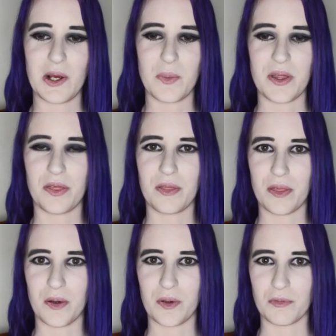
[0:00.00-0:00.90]
with
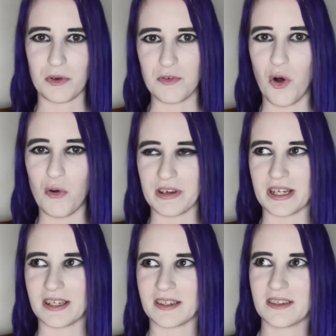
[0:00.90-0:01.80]
the
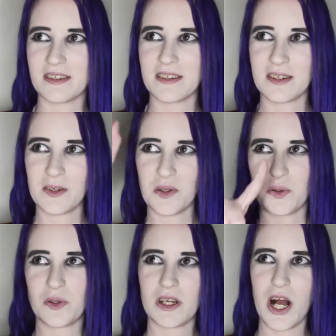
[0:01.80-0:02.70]
revolving
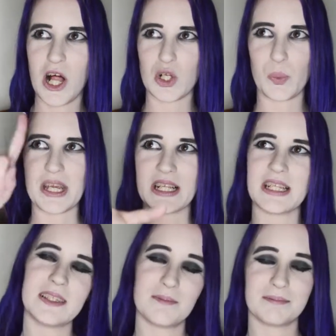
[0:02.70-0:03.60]
color wheel.